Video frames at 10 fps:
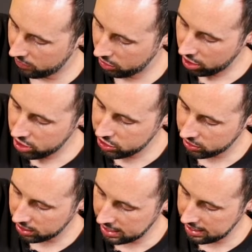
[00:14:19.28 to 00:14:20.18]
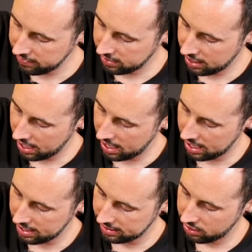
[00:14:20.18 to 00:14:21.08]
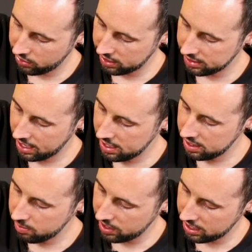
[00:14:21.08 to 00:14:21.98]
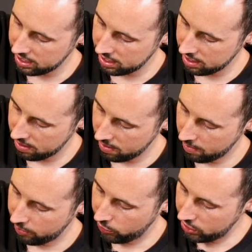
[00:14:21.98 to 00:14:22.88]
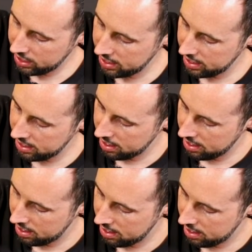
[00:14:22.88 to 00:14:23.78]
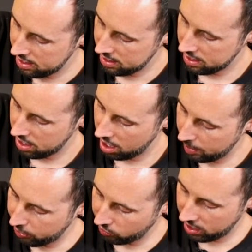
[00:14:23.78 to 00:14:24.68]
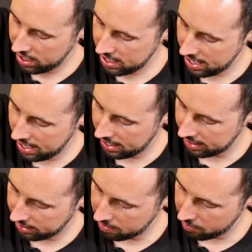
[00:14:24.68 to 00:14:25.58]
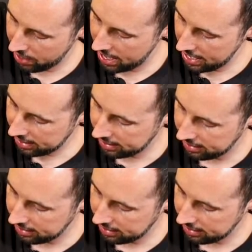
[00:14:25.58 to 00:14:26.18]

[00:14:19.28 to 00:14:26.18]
larger leaves, and it's going to tend to be pretty upright and compact,